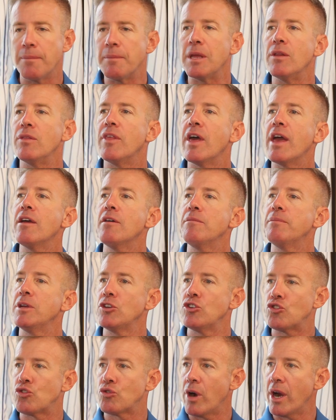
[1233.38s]
I mean, they have
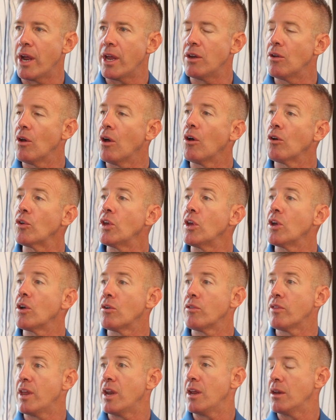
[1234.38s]
been trained all
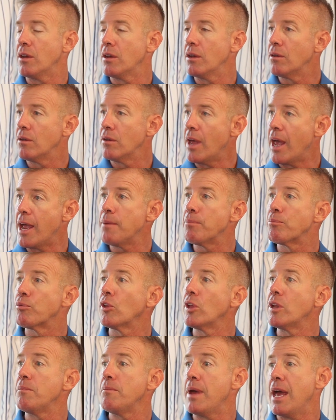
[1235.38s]
year that in
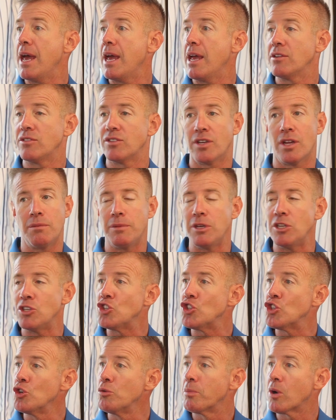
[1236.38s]
April and May, it's going to be
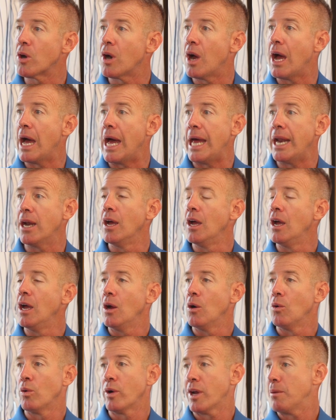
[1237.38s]
super hot.
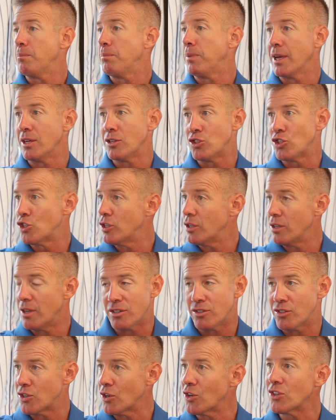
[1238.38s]
We're going to play
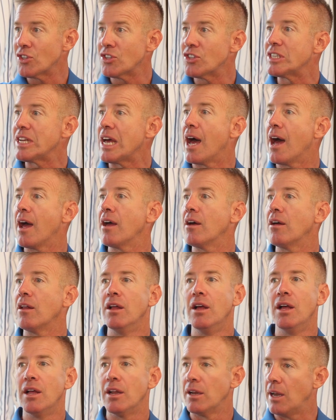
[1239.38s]
a certain
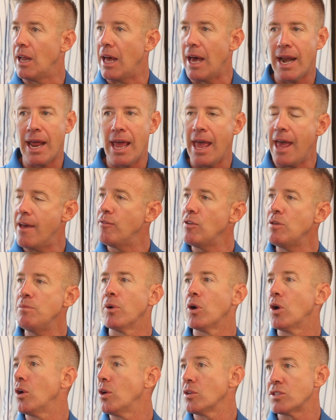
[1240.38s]
style, a lot of heavy
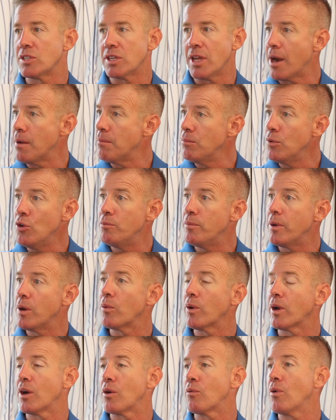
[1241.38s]
balls, a lot of
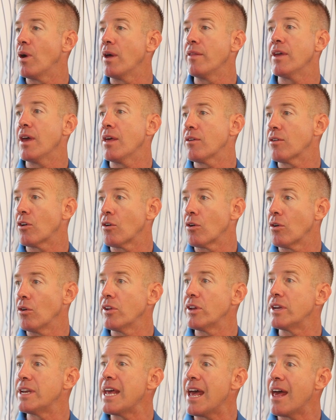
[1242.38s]
movement. We're going to run the other
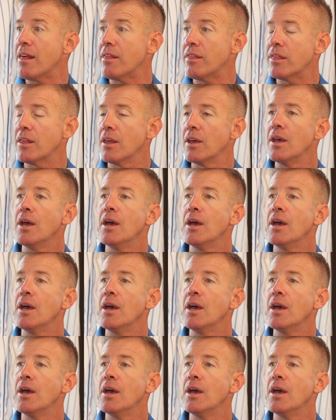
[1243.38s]
girl to death.